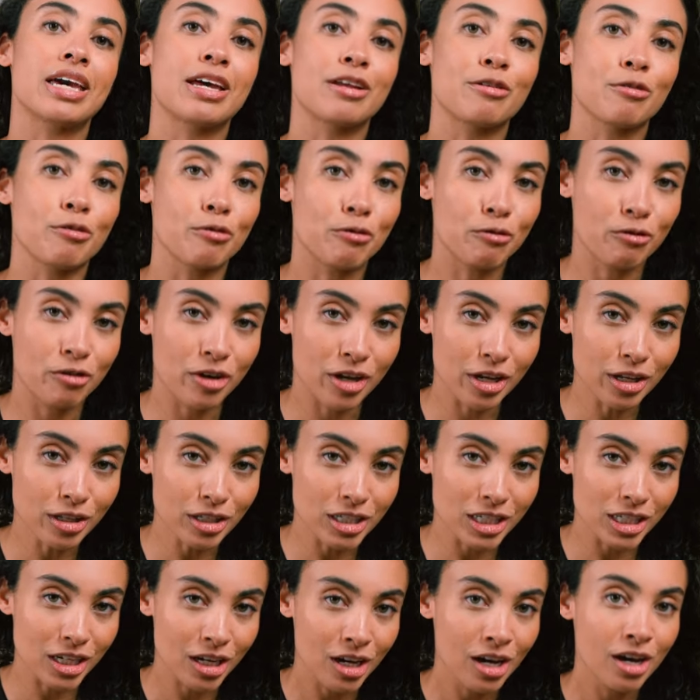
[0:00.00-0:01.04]
and fit
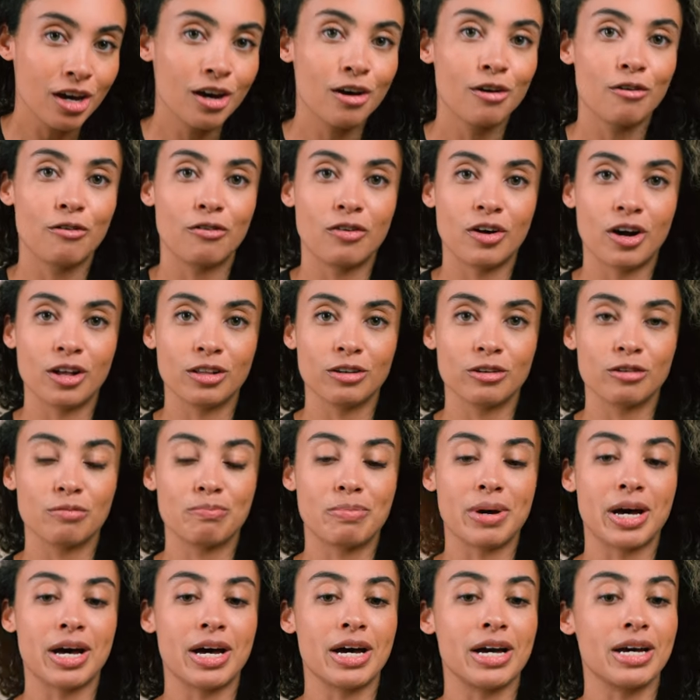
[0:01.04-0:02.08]

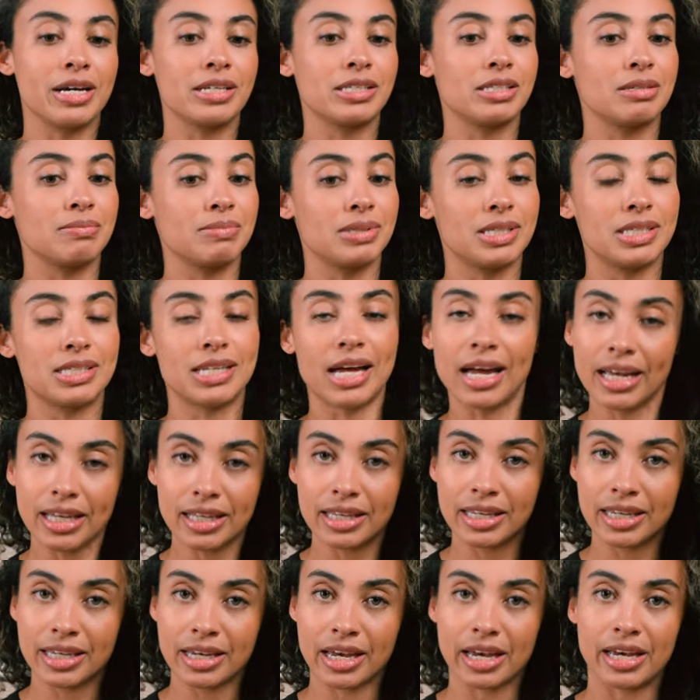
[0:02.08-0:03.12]
followed by some
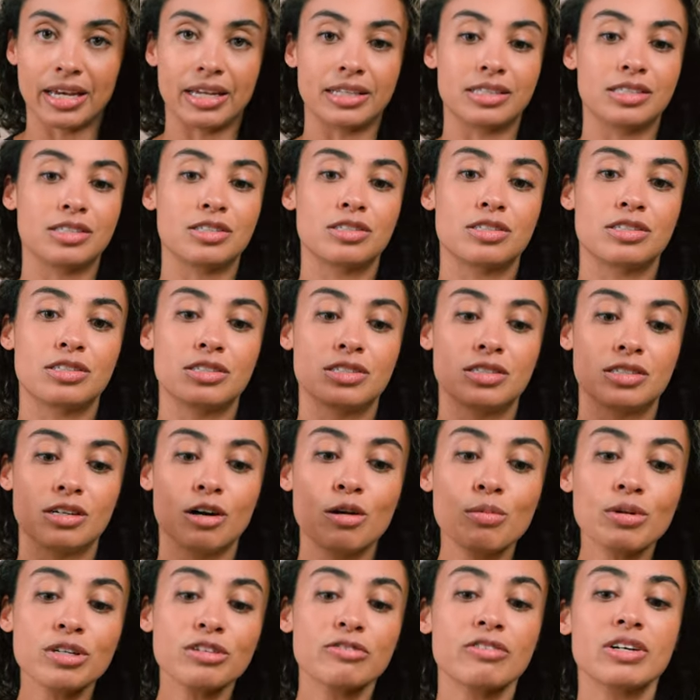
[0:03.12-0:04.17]
styling i had
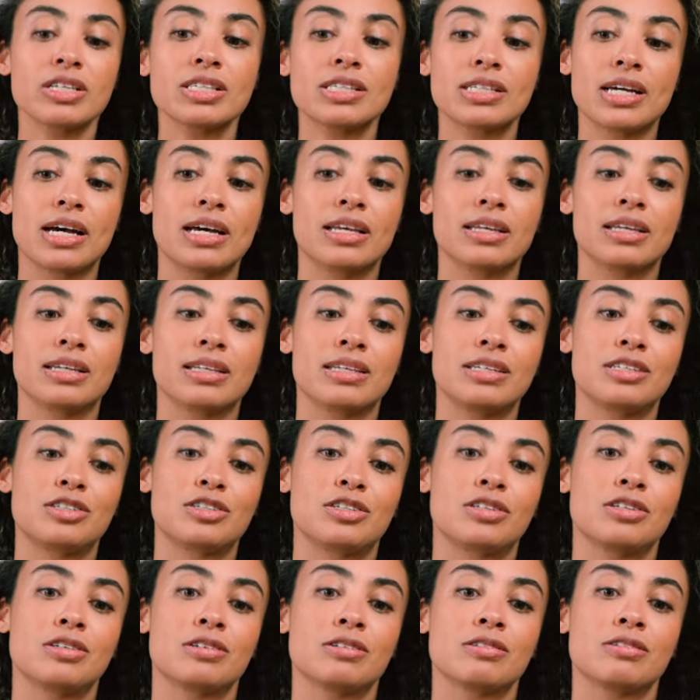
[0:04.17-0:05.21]
so much fun styling these
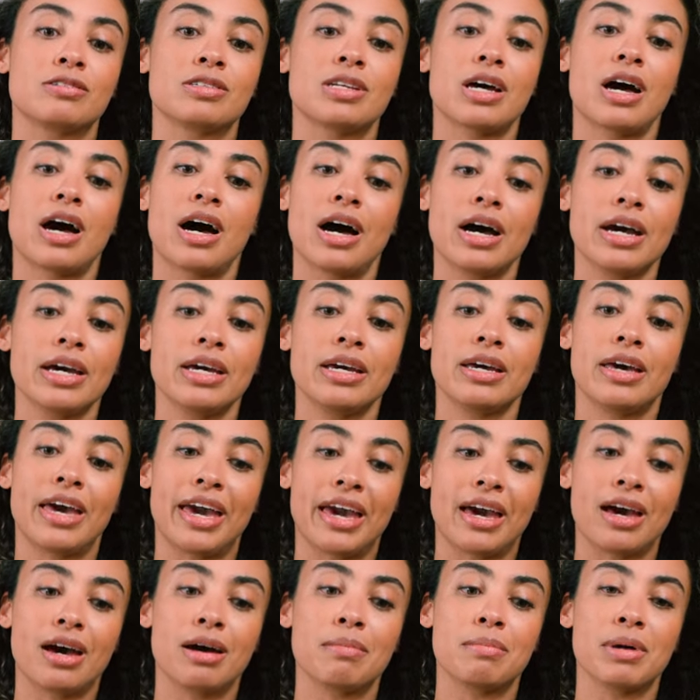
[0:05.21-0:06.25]
shoes i
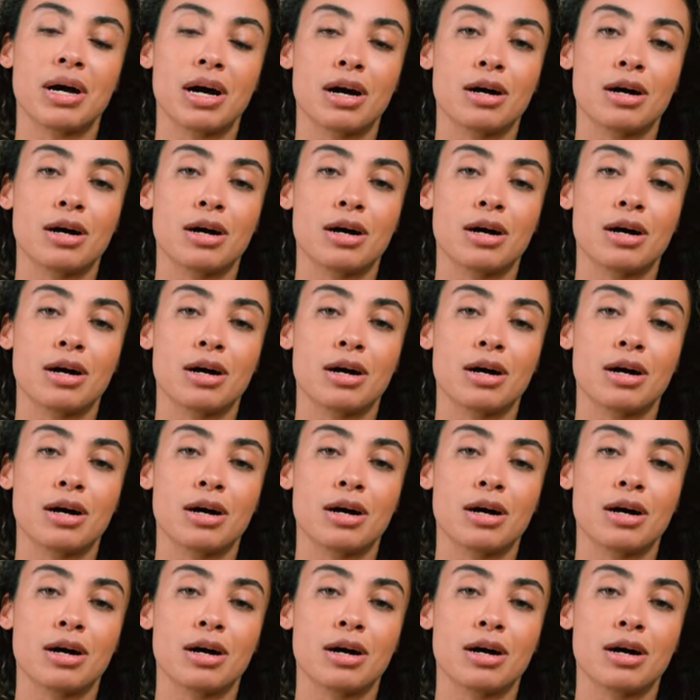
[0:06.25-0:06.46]
am